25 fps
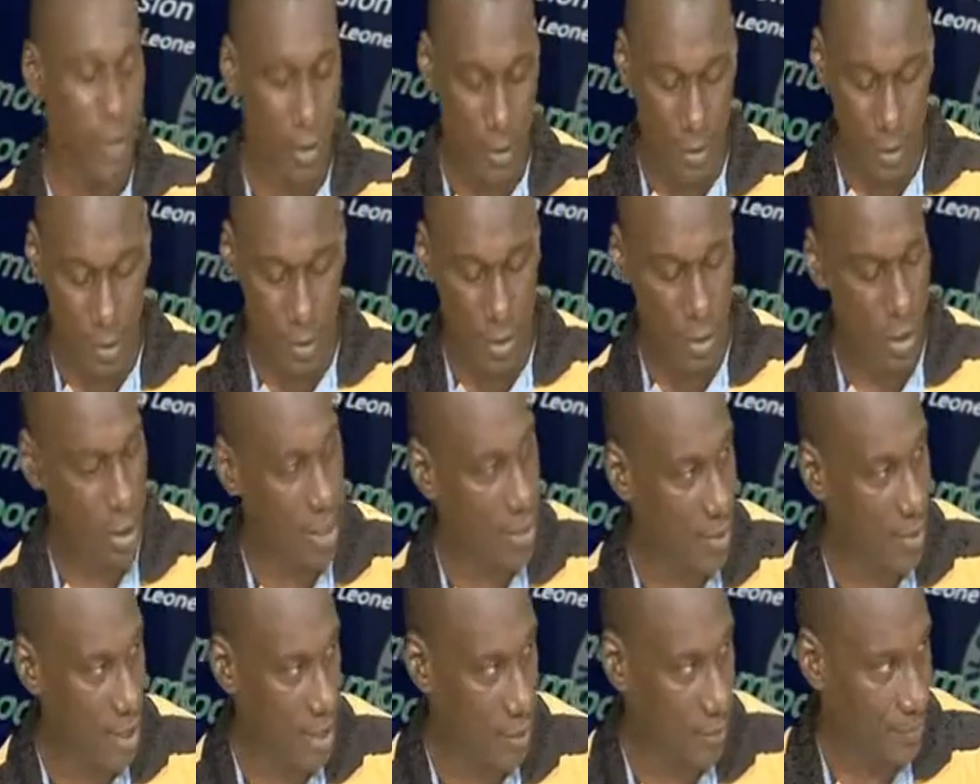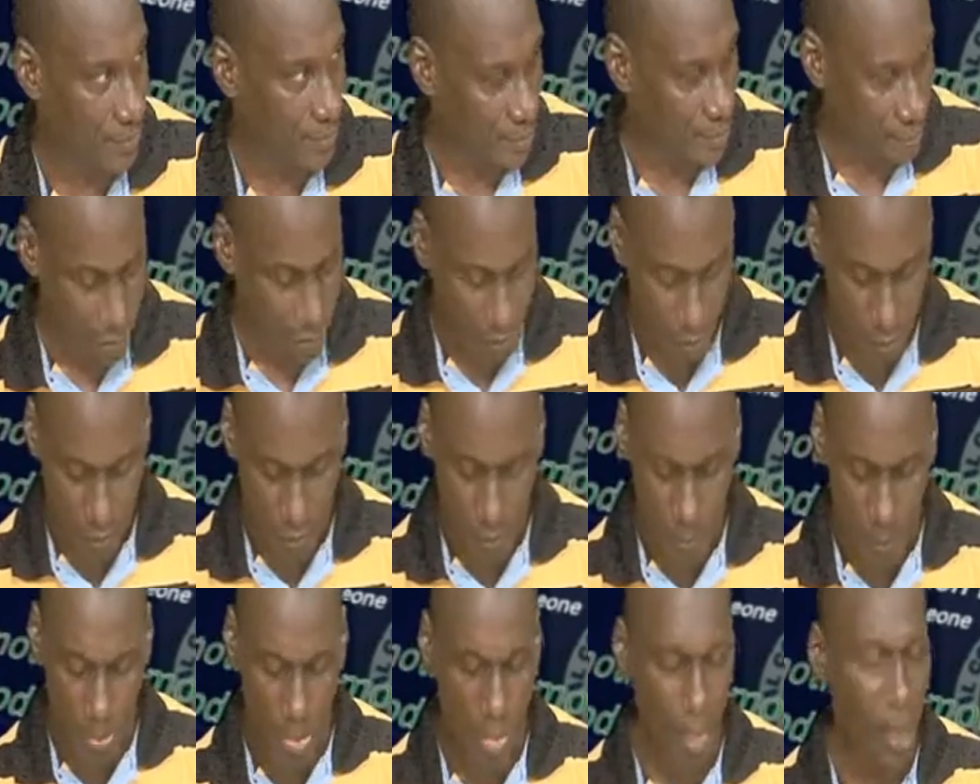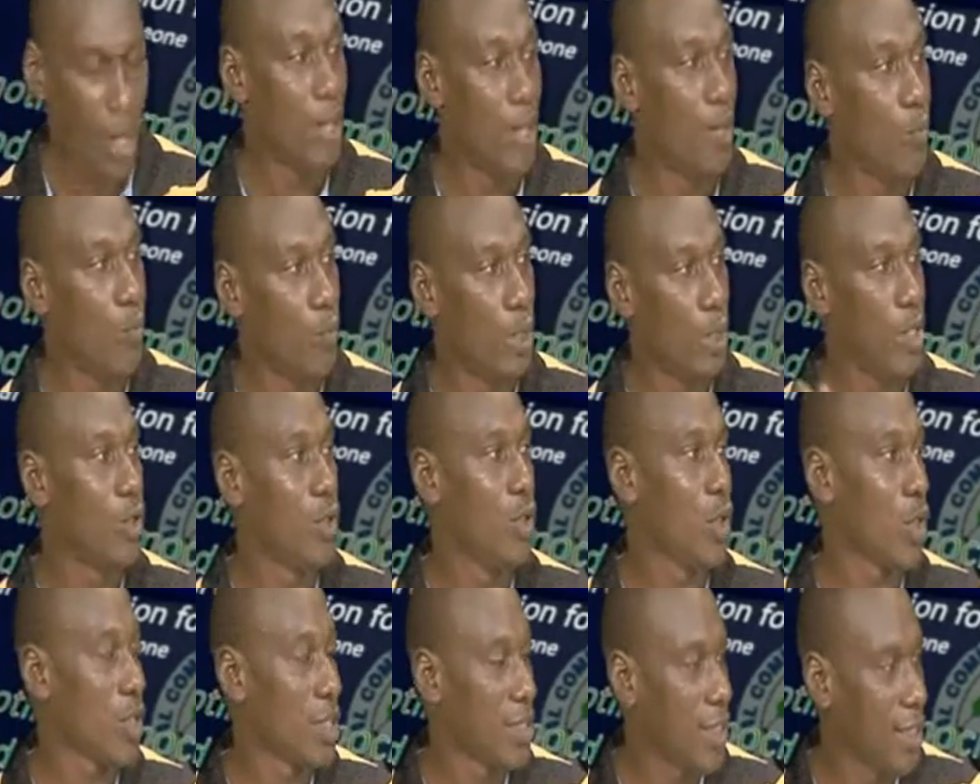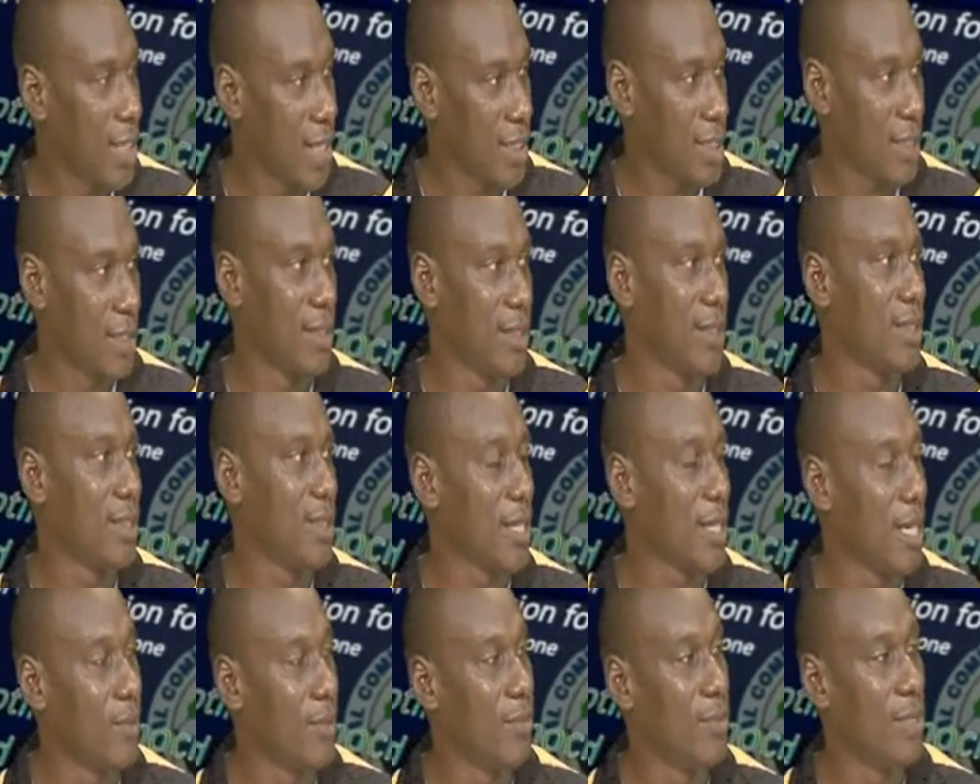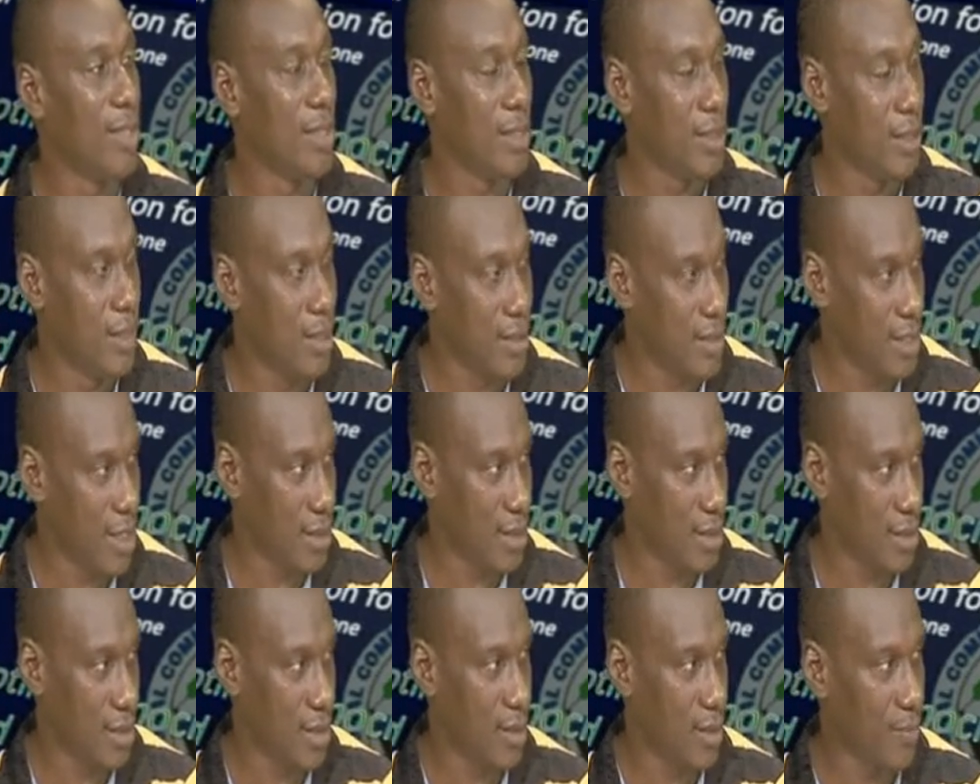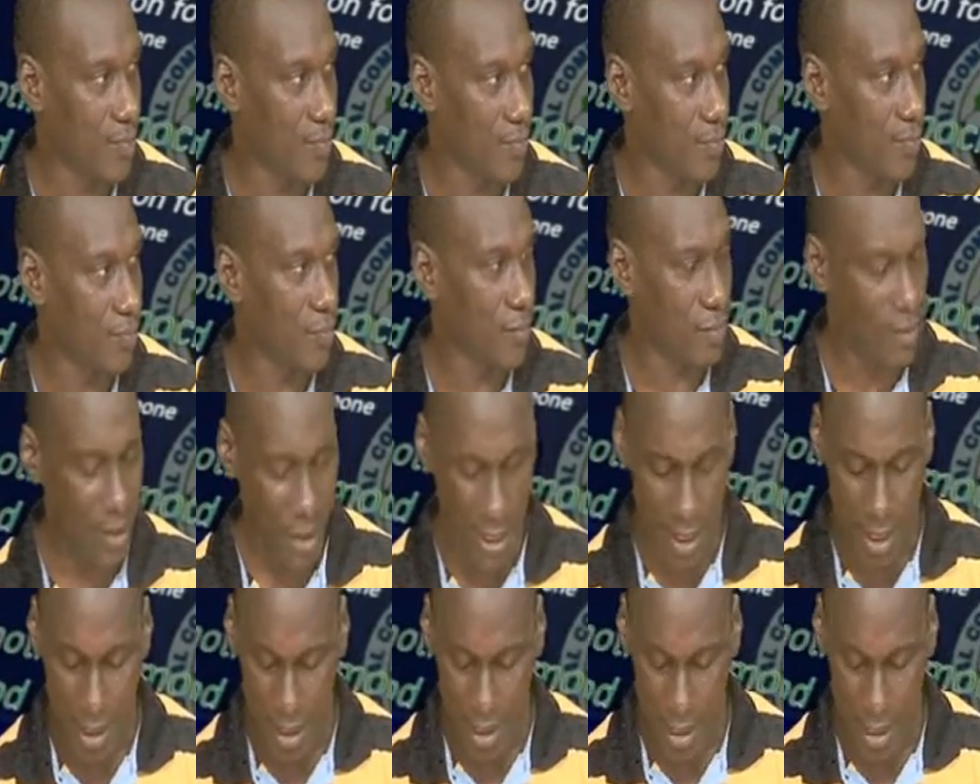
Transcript: Chairman, we just get this disaster now